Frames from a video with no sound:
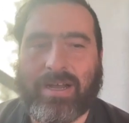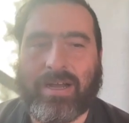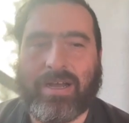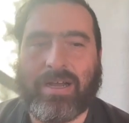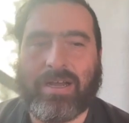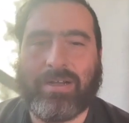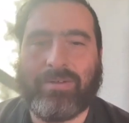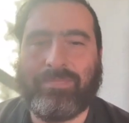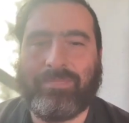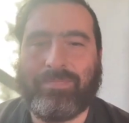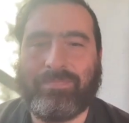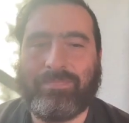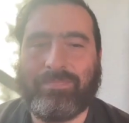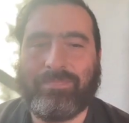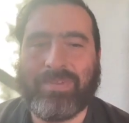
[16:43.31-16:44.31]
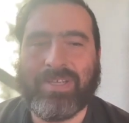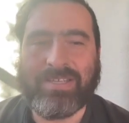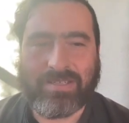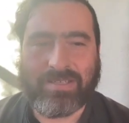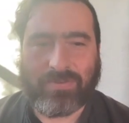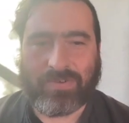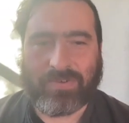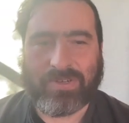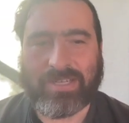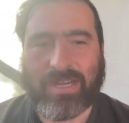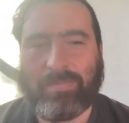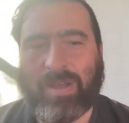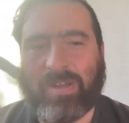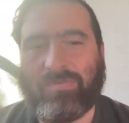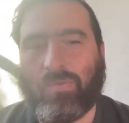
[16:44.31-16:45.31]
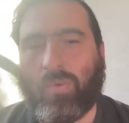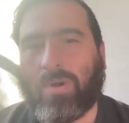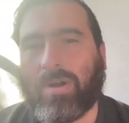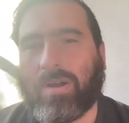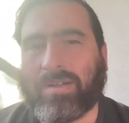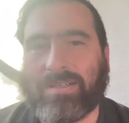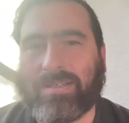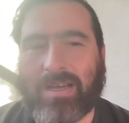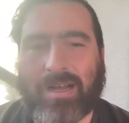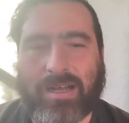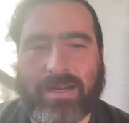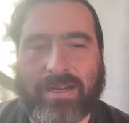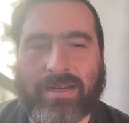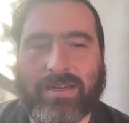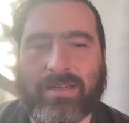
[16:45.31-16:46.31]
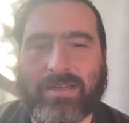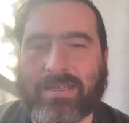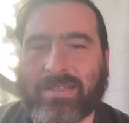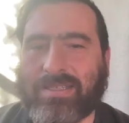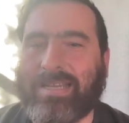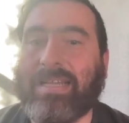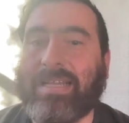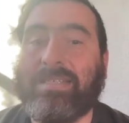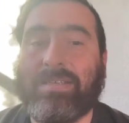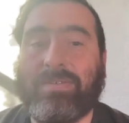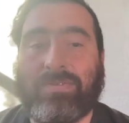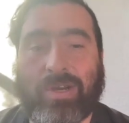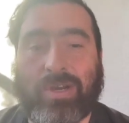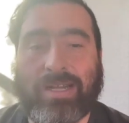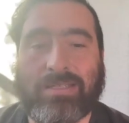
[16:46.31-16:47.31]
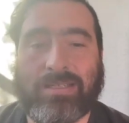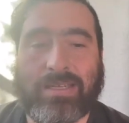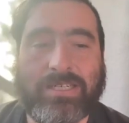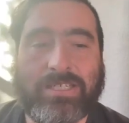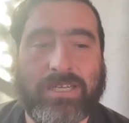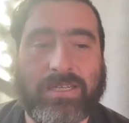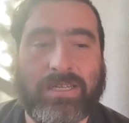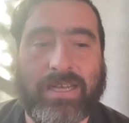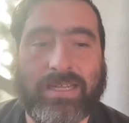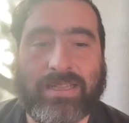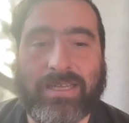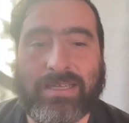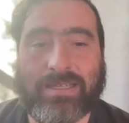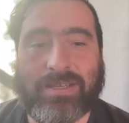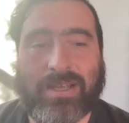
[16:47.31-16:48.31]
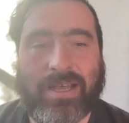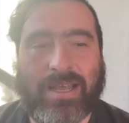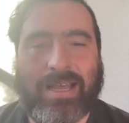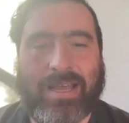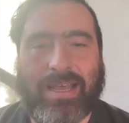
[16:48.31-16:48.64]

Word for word: Um, this is the first time I've worked on an extensive translation like this,